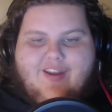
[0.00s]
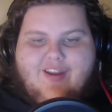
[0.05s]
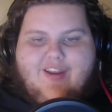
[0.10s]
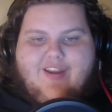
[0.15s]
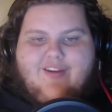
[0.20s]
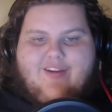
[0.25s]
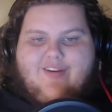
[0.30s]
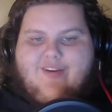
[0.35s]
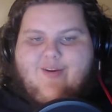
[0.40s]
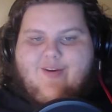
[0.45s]

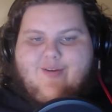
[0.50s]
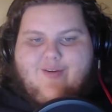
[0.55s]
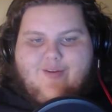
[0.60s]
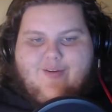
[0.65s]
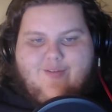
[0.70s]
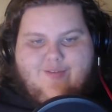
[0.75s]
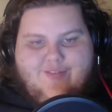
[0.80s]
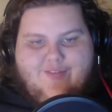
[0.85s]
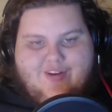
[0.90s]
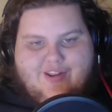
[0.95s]
And
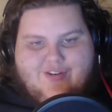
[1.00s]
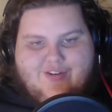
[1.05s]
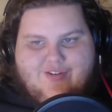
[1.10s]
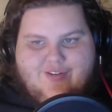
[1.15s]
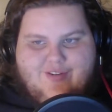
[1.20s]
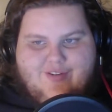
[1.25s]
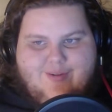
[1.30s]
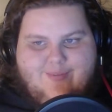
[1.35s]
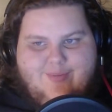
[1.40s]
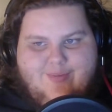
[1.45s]
Goku
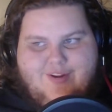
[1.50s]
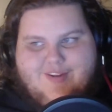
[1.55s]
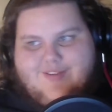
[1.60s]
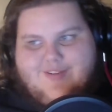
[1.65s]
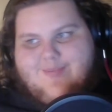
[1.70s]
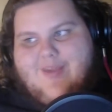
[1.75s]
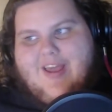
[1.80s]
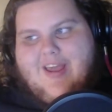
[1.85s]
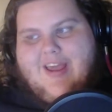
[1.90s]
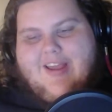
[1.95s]
initially brings
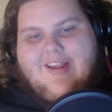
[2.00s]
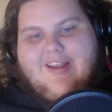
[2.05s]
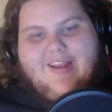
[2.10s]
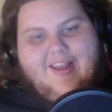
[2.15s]
back